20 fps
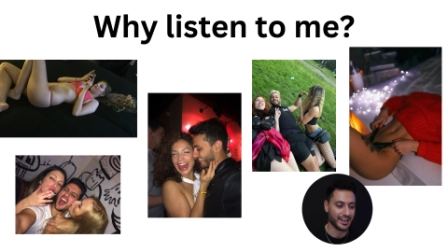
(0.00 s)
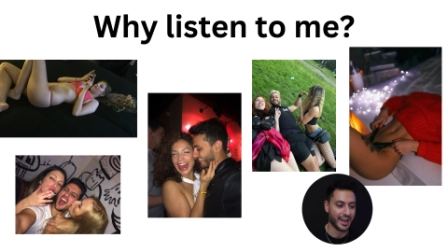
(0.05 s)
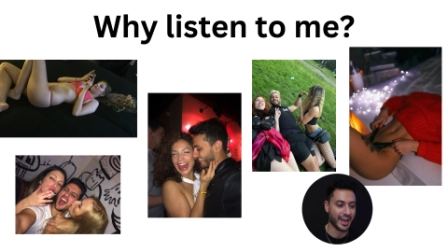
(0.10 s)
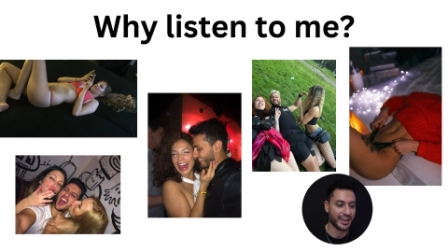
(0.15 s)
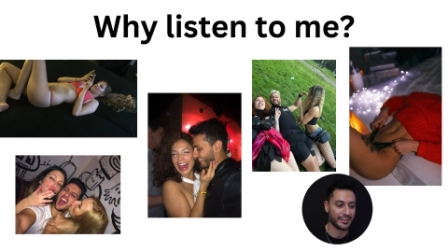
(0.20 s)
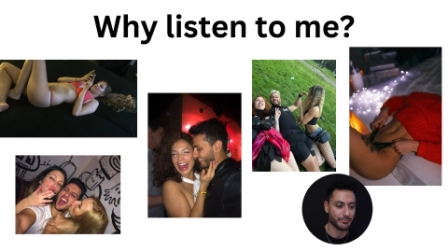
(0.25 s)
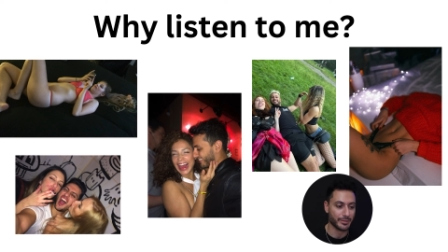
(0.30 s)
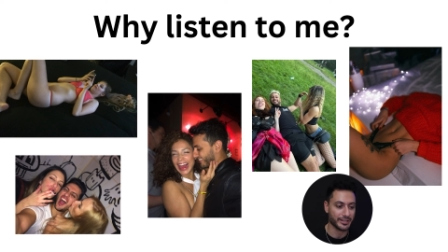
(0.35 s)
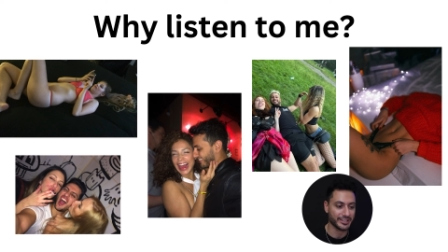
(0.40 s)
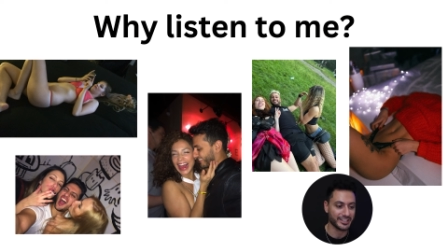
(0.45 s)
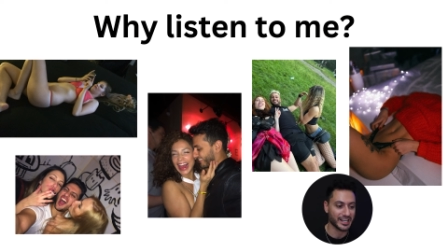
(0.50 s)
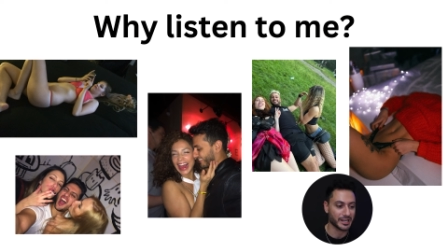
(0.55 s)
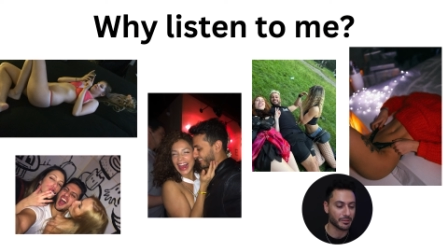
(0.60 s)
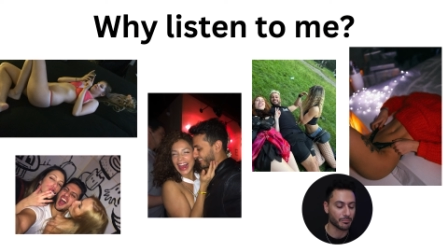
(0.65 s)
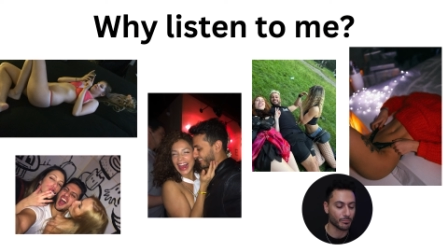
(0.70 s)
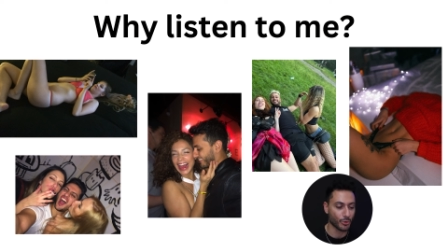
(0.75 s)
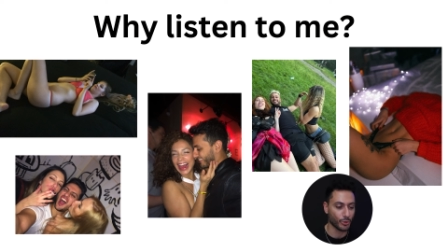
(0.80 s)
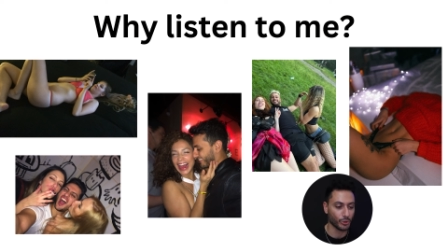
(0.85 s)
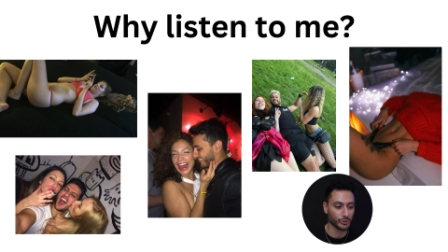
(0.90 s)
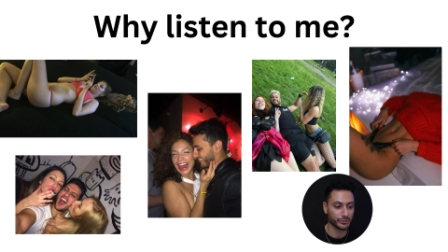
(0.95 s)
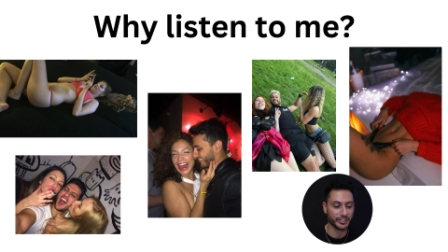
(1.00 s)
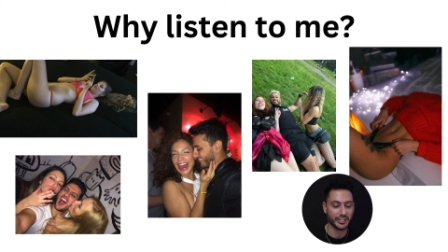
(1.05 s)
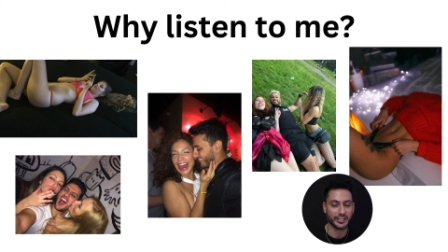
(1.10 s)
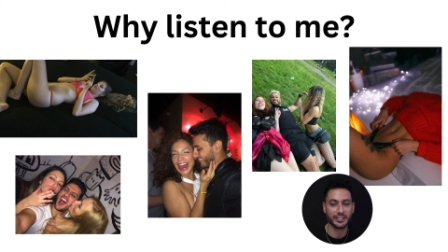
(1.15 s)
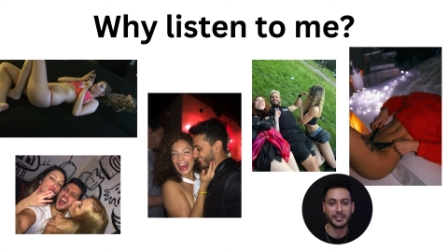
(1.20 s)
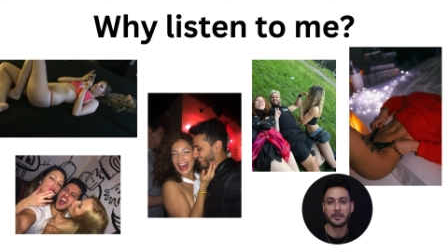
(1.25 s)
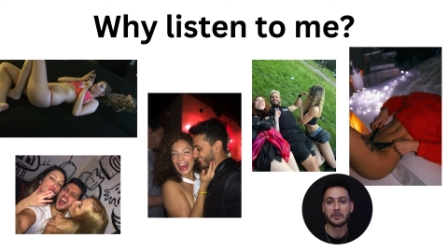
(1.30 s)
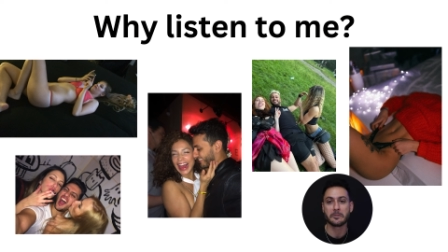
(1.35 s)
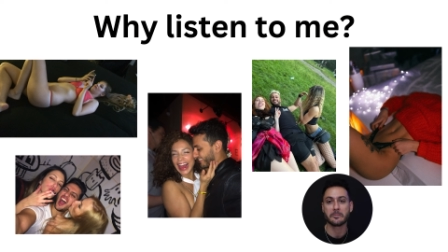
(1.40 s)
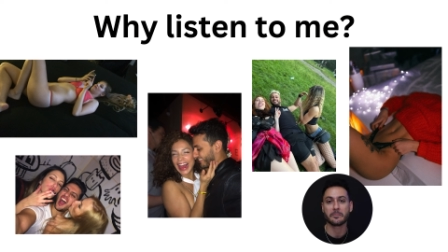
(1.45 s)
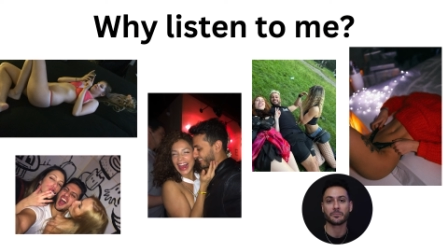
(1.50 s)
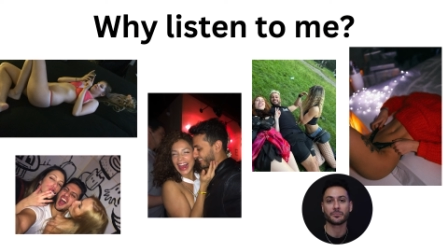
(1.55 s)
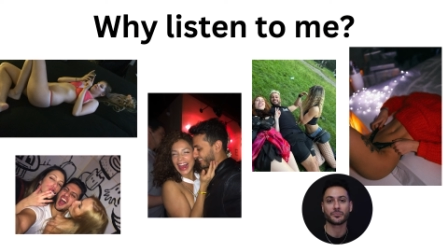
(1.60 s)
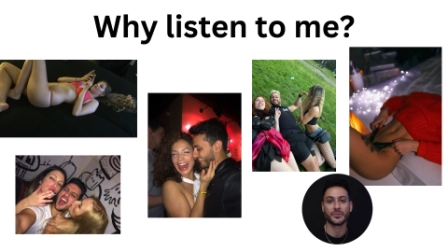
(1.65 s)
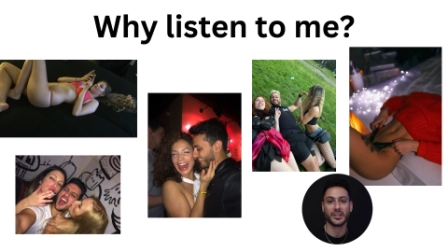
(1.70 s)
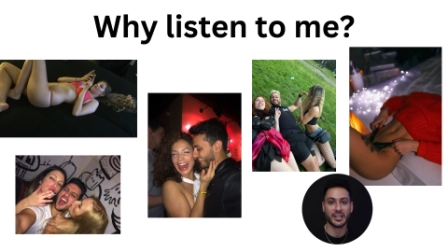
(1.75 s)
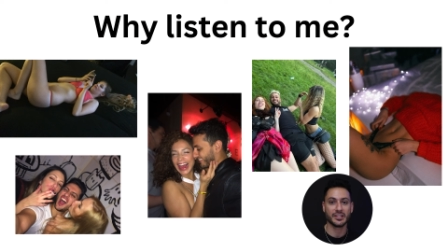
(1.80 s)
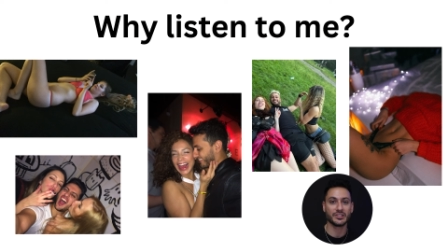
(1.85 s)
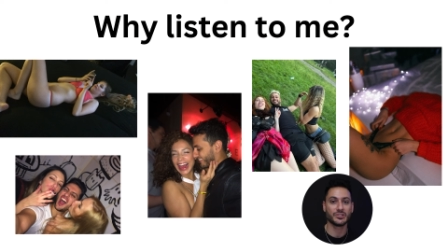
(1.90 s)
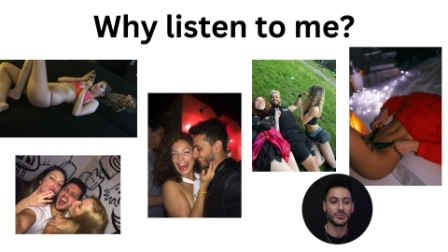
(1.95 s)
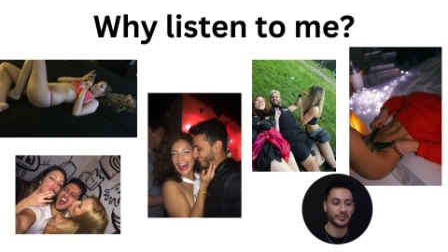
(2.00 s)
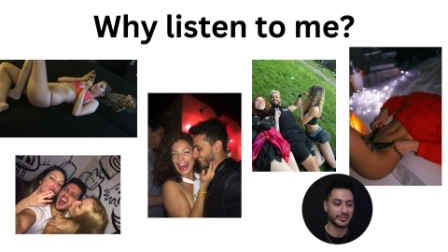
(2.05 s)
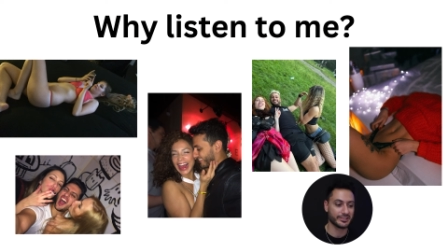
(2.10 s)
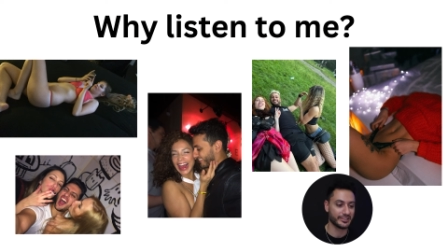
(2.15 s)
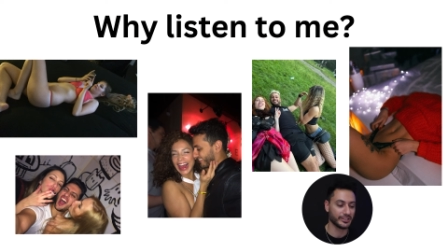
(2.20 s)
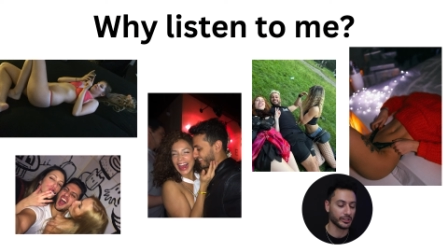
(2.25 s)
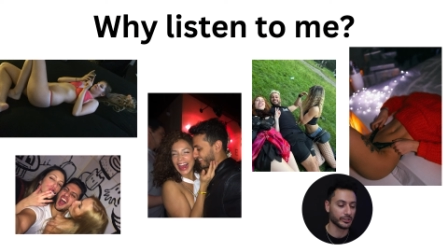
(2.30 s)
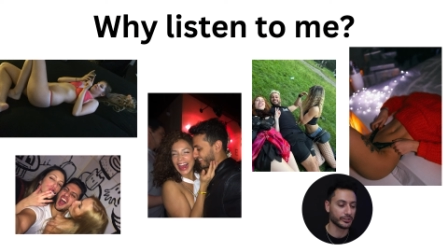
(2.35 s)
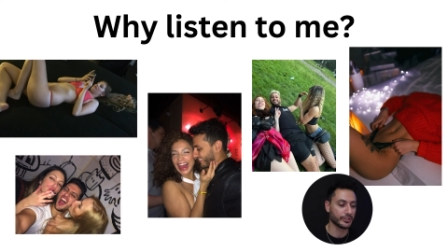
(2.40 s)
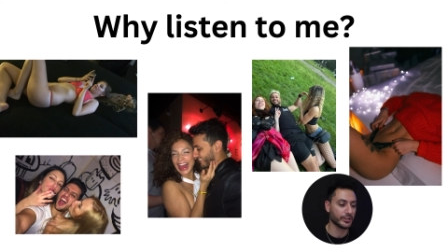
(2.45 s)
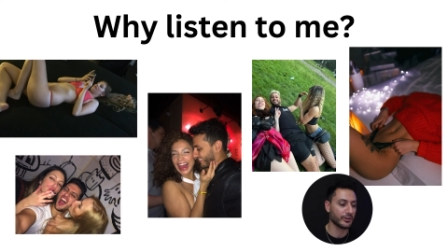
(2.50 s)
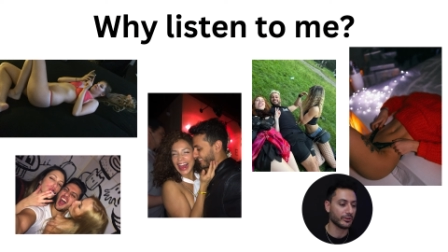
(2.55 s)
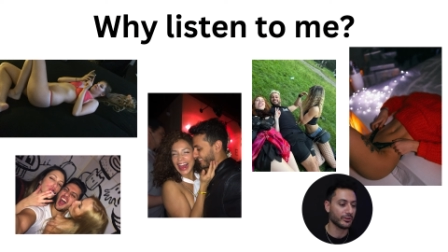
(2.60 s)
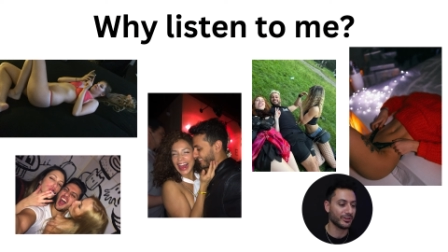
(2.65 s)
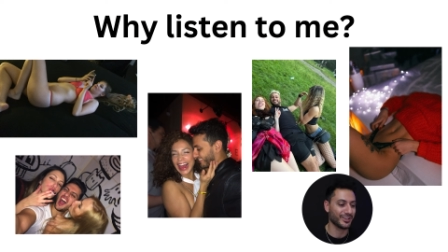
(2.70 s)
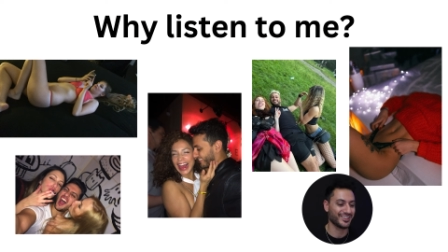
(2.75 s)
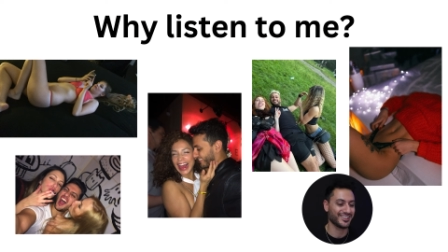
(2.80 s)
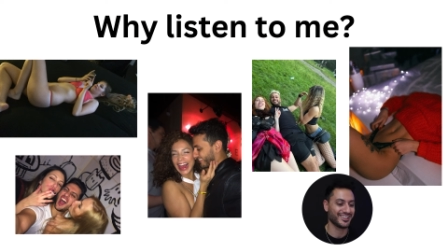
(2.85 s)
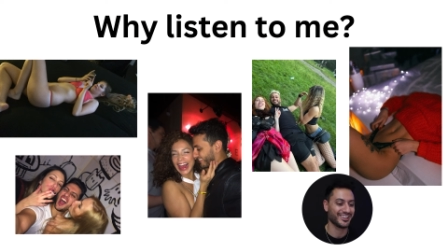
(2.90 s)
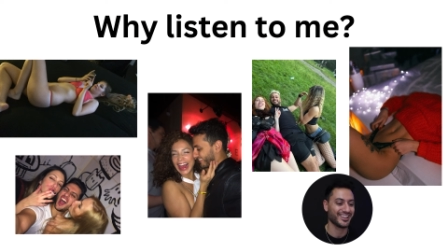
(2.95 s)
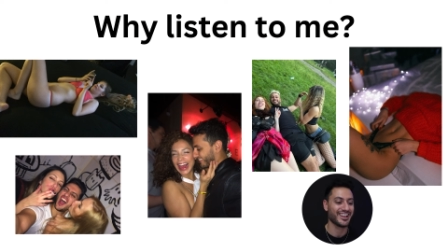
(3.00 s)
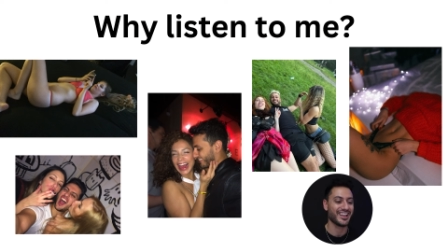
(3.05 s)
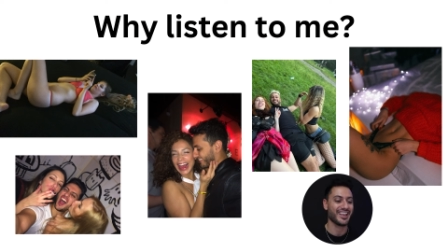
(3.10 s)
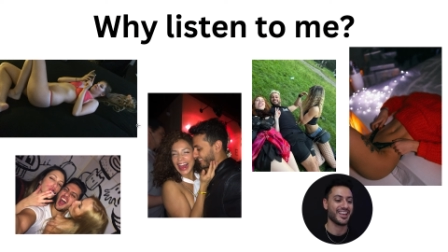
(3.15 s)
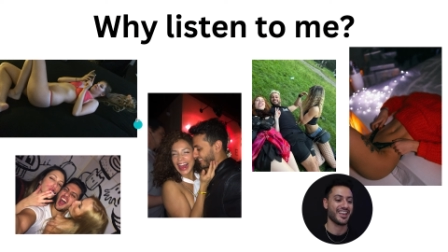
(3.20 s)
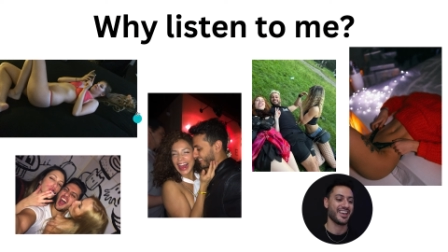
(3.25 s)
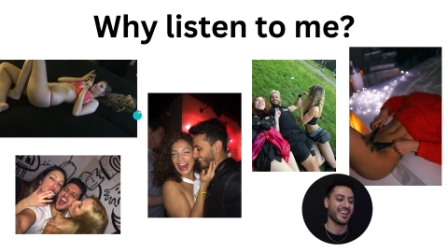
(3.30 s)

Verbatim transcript: I had my dick molded into a dildo.